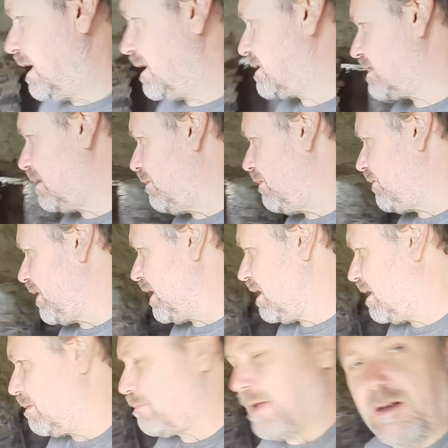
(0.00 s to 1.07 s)
and some of it
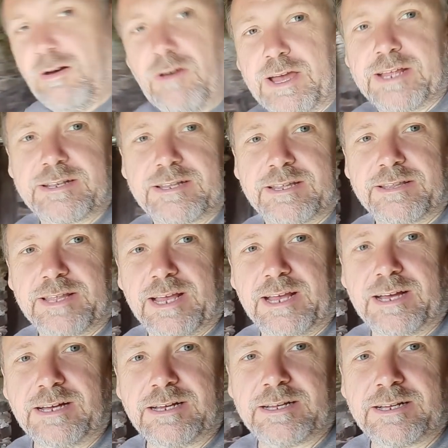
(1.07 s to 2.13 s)
behind
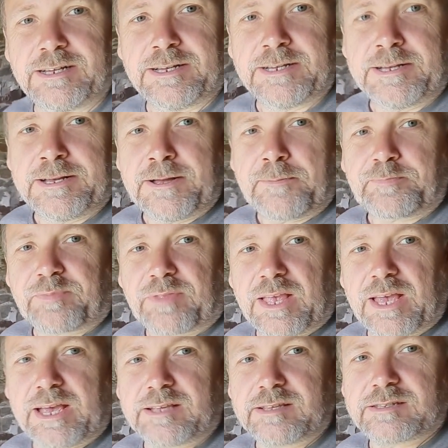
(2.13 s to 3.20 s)
there
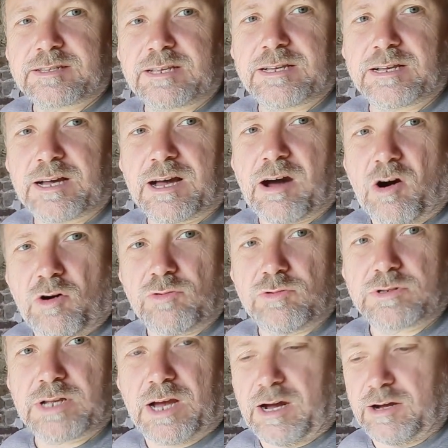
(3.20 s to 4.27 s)
is
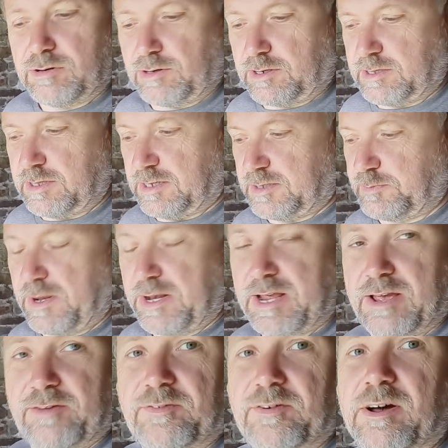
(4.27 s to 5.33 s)
old oak that's been
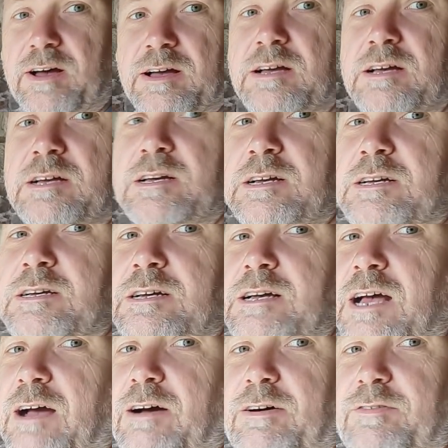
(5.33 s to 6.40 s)
here for
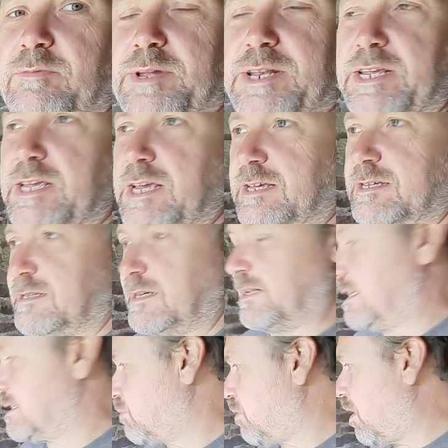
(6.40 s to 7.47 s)
however many years, and
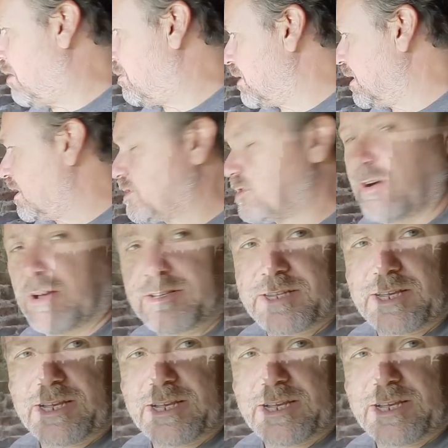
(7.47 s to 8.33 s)
that's what I'm going to try and